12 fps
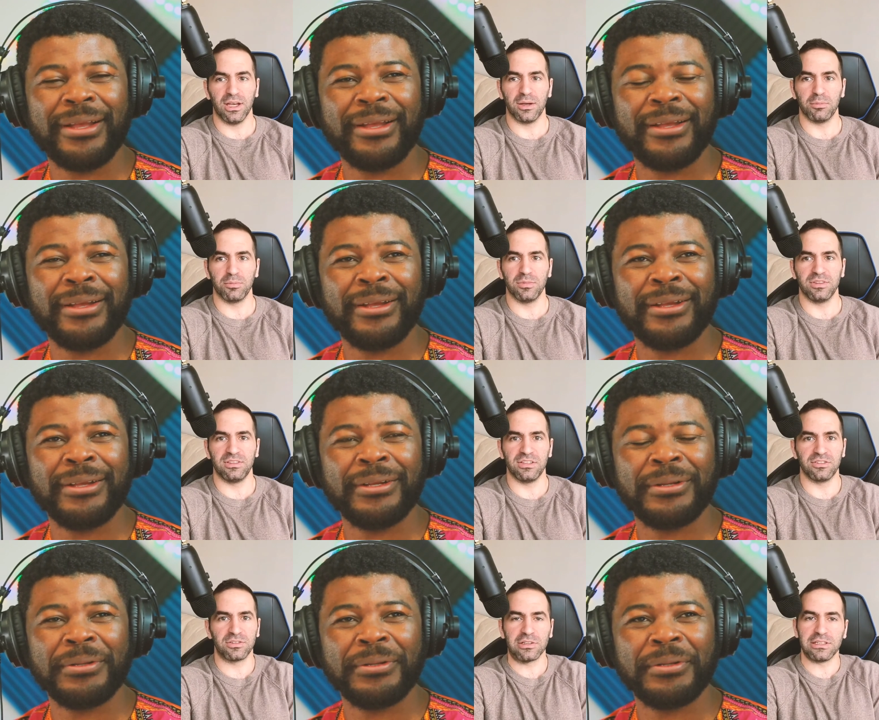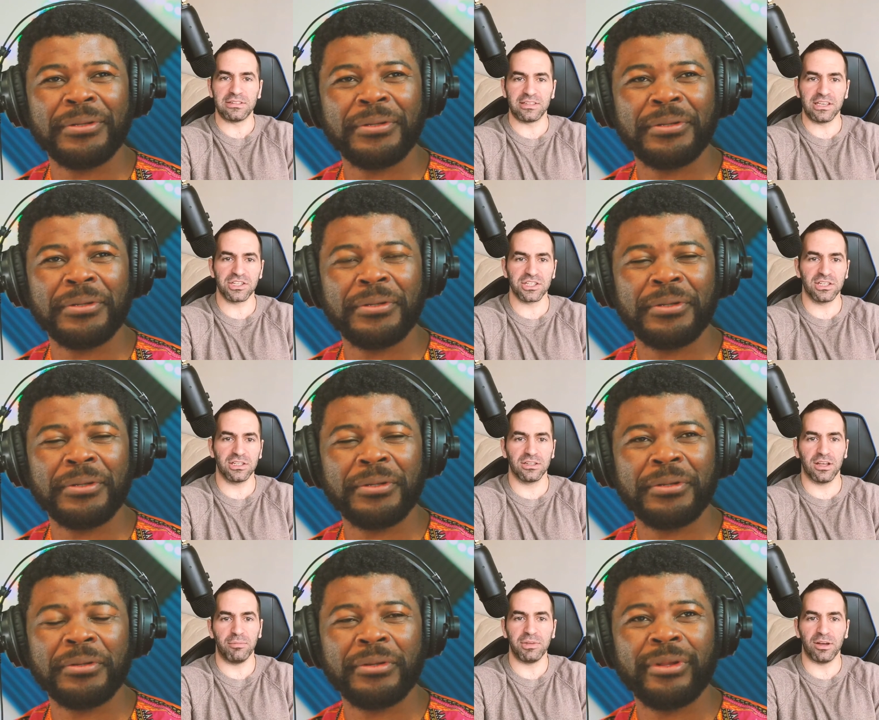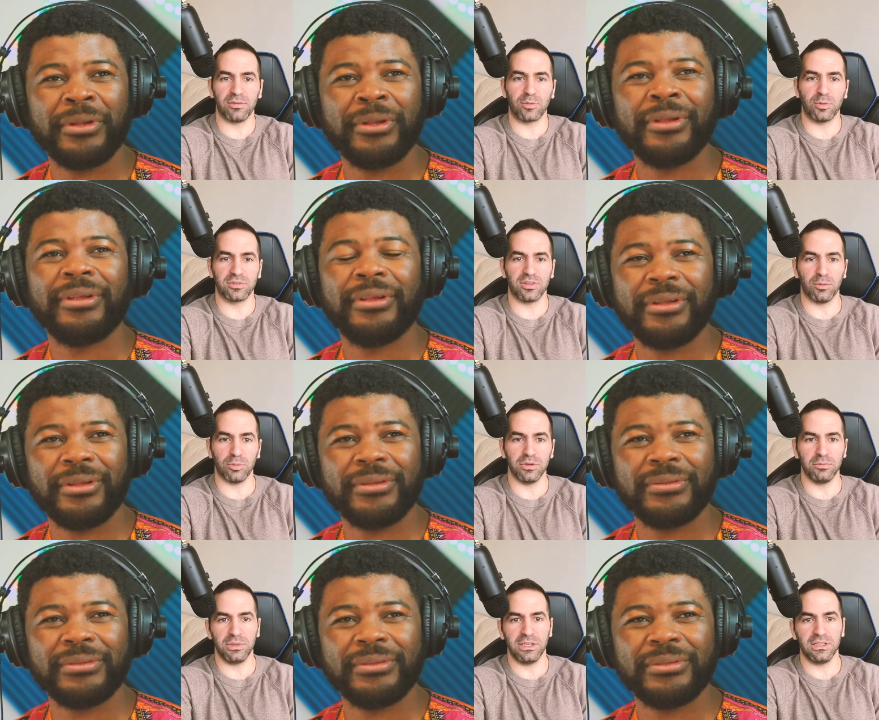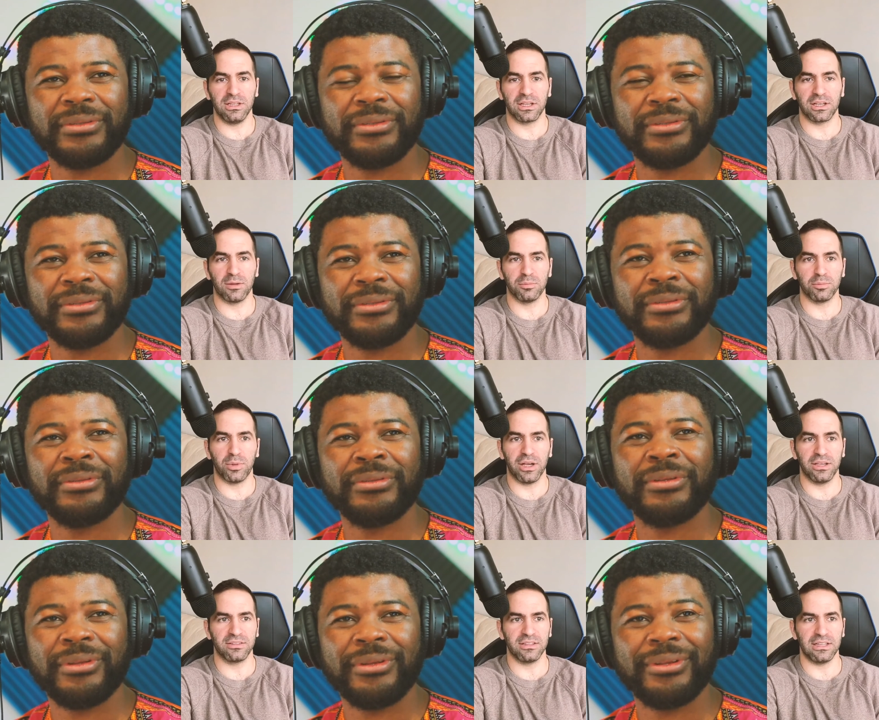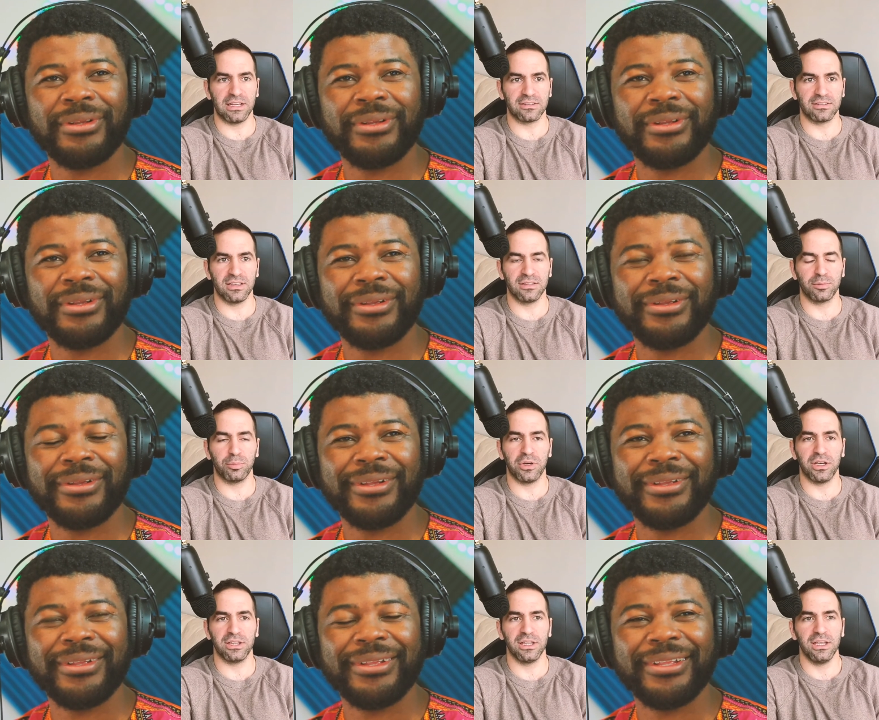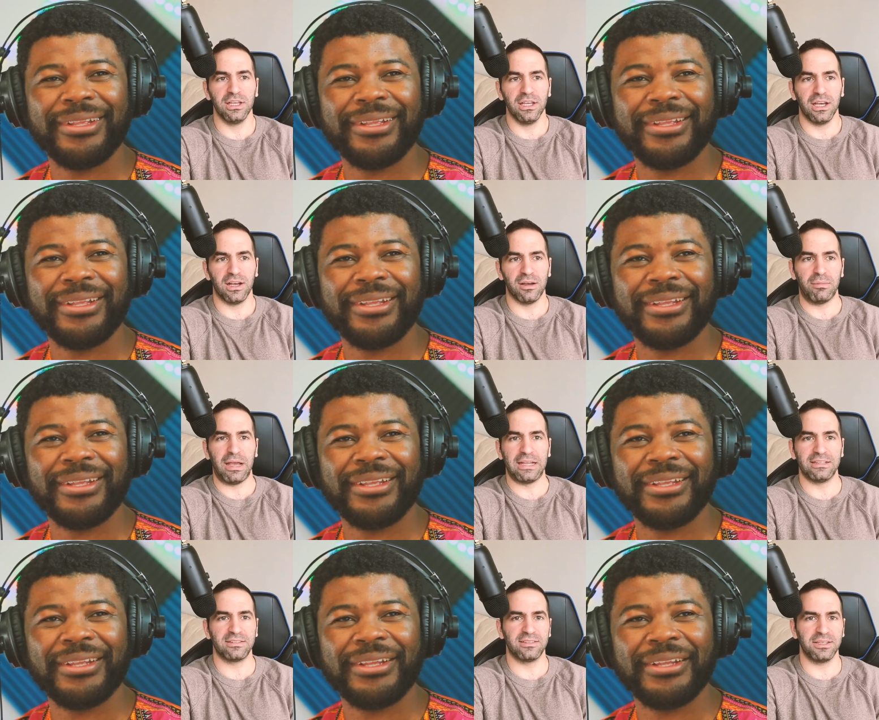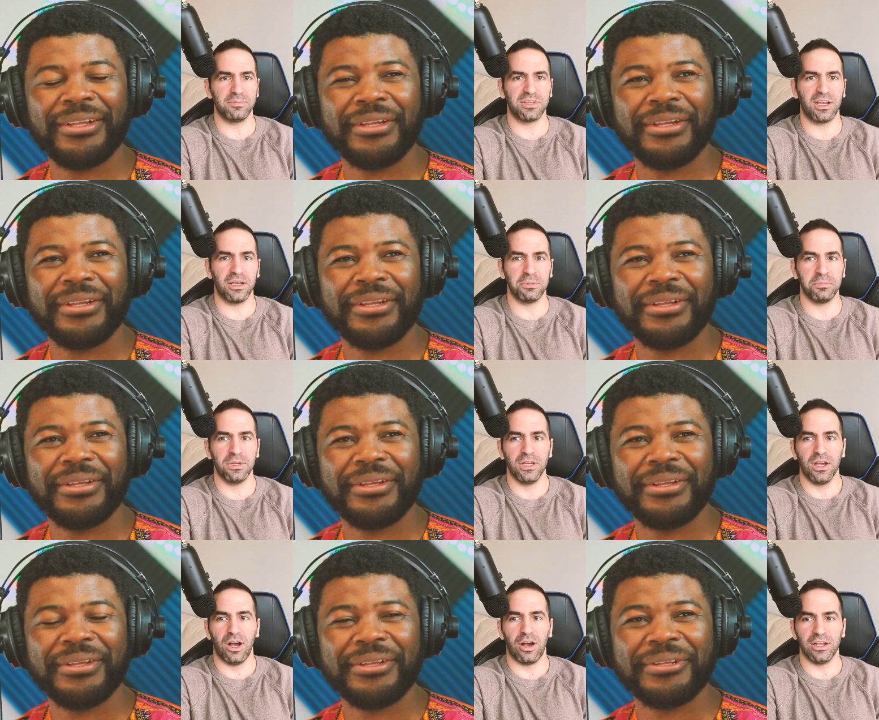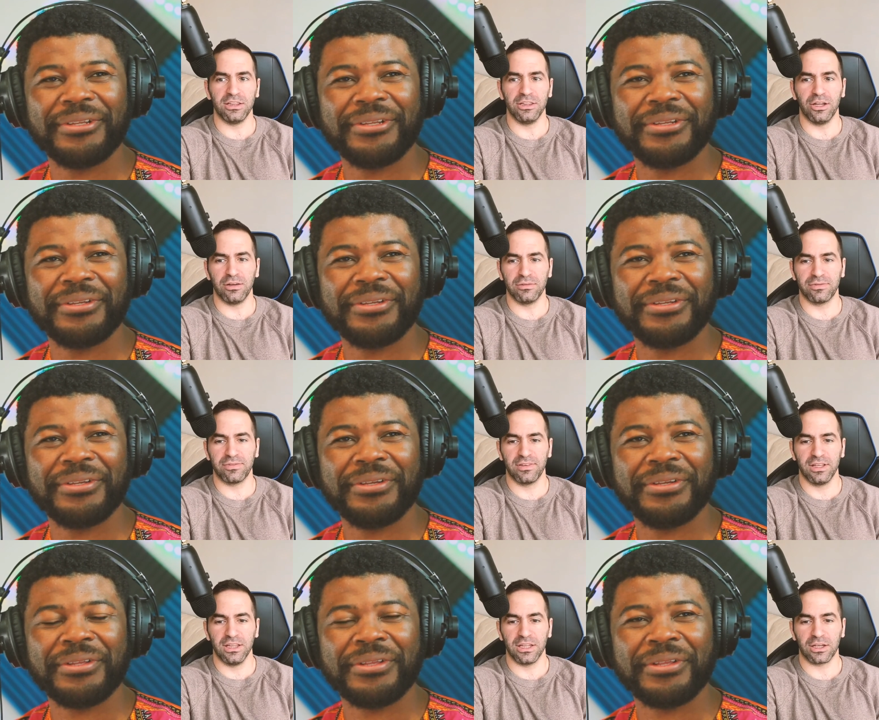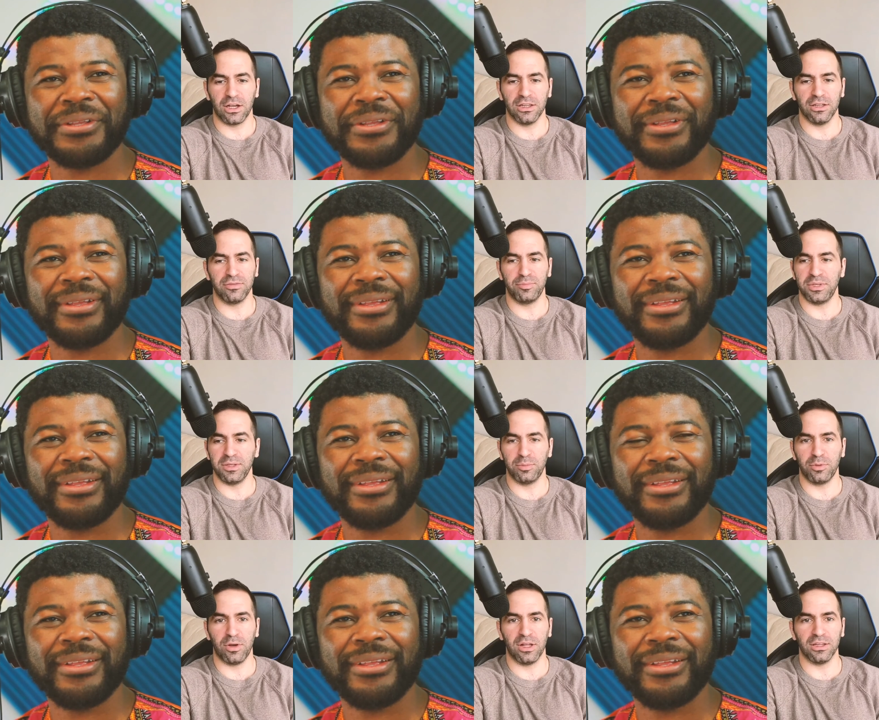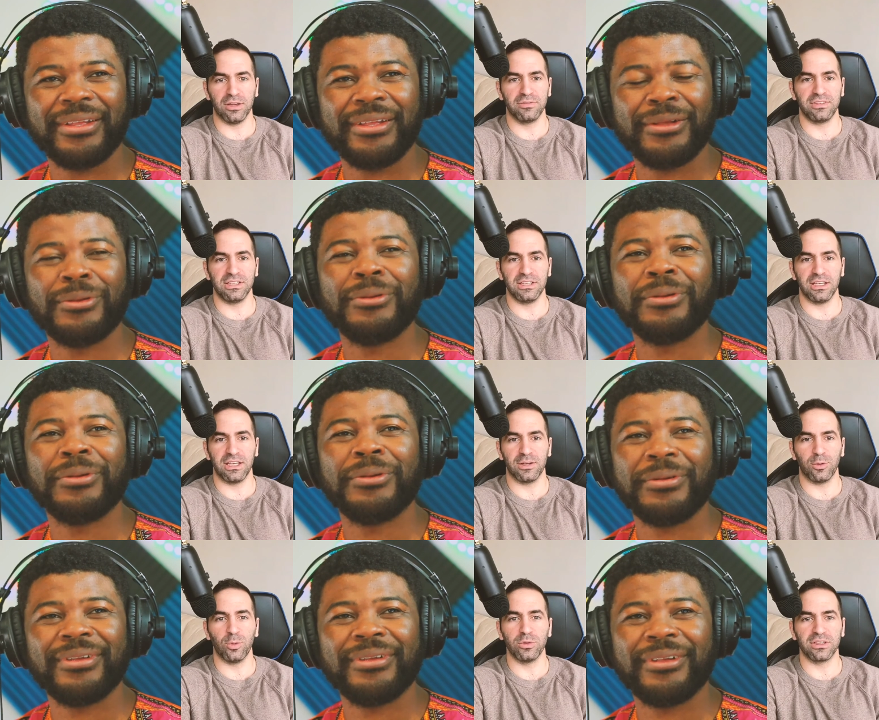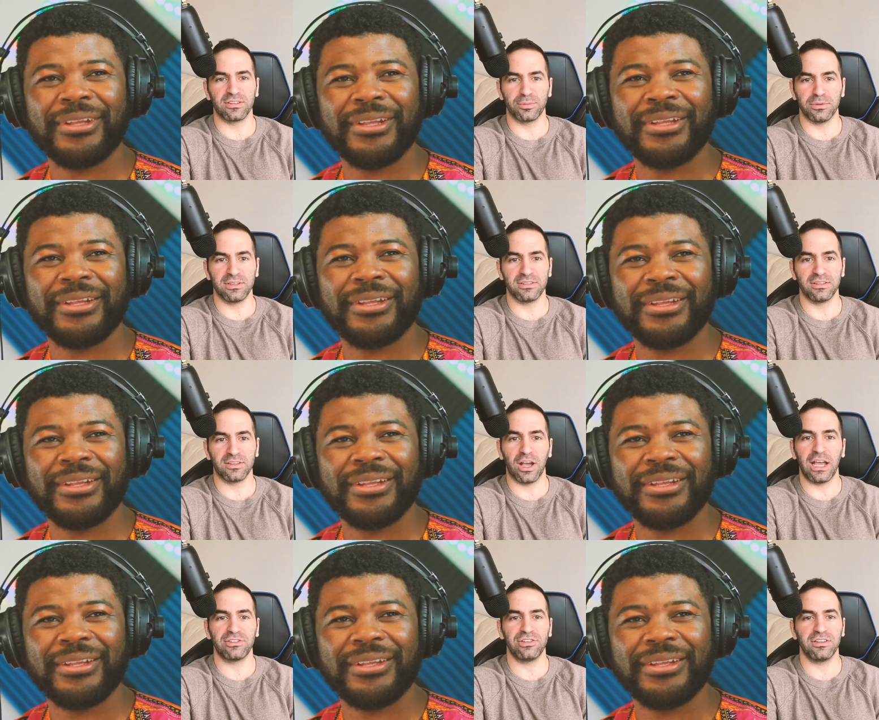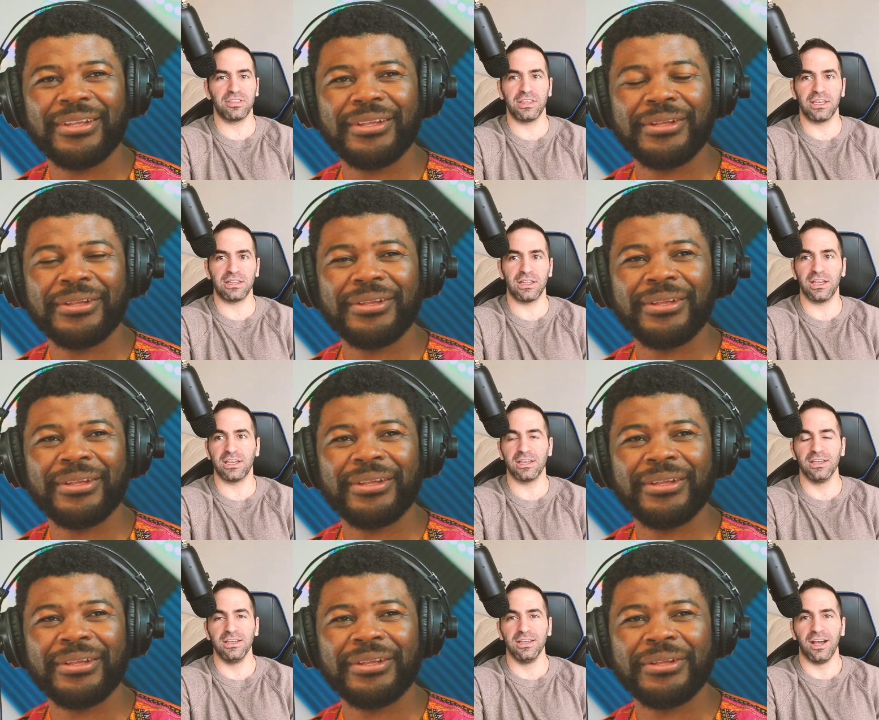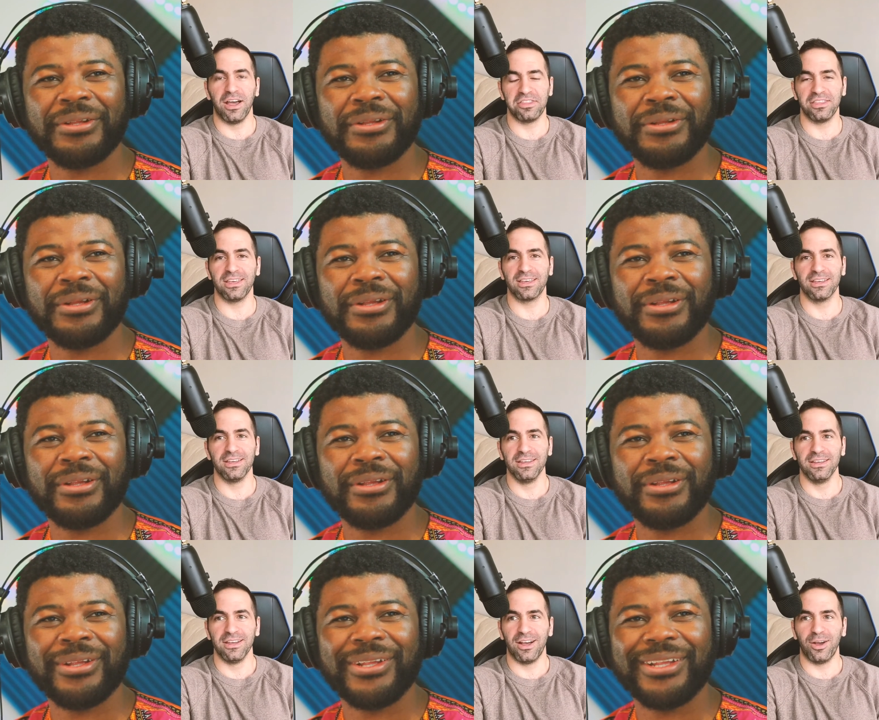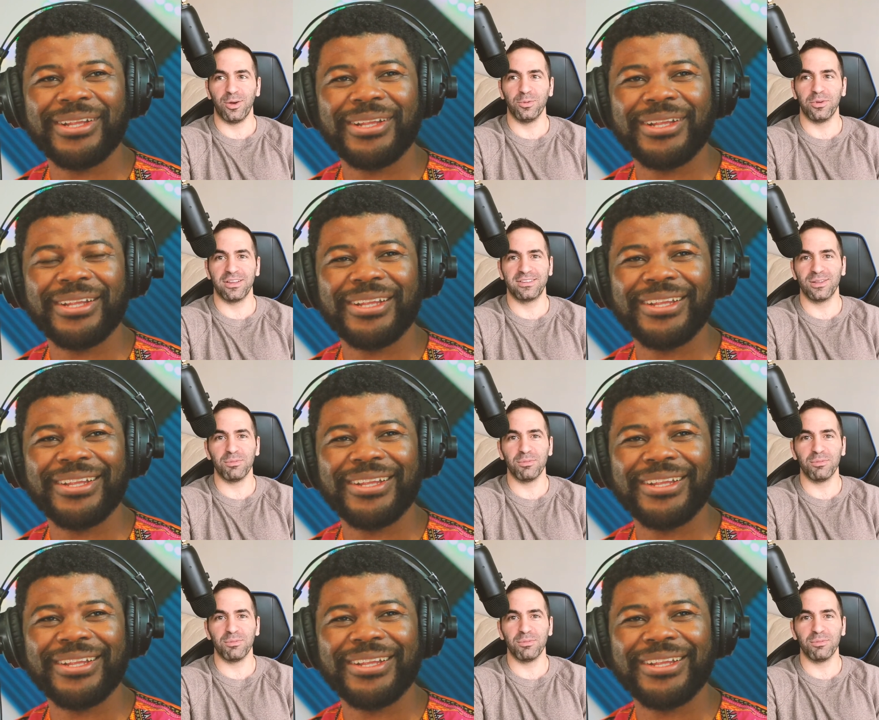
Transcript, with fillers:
Speaker 1: um, digitalization. I mean, of course, I would be like I'm biased in that sense, but um, at the same time, I love like I love people. I love the old experiences. I actually think like I think I, I